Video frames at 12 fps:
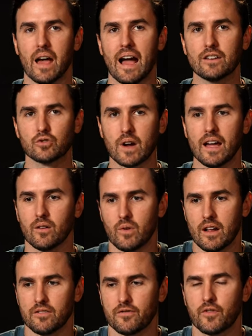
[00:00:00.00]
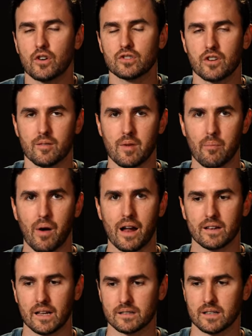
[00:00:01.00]
I tried it when I first started my
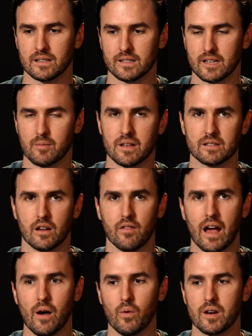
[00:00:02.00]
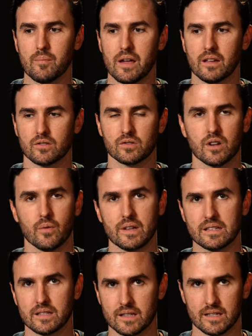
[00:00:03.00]
podcast. I said to myself, I want to make it so
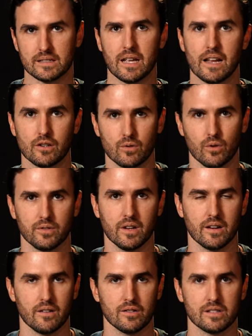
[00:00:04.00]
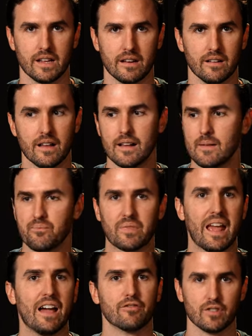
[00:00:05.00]
easy that a 10-year-old can understand
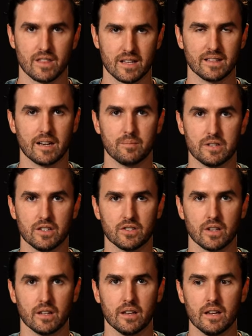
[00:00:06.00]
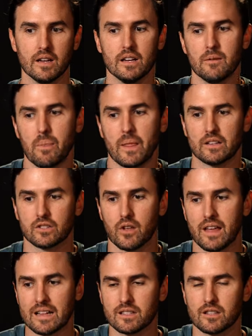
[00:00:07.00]
everything that I'm teaching. And
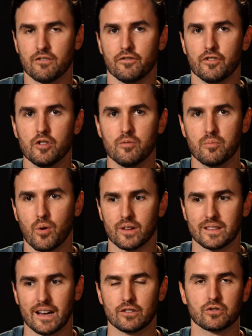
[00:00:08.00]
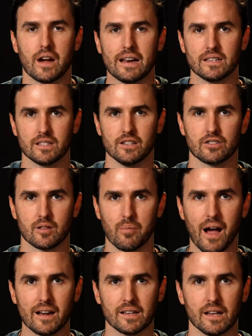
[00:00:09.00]
so that's the viewpoint that I try to teach the
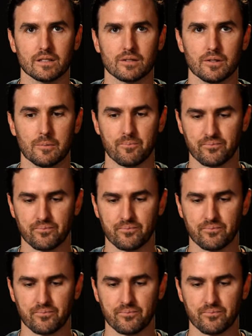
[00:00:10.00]
podcast through.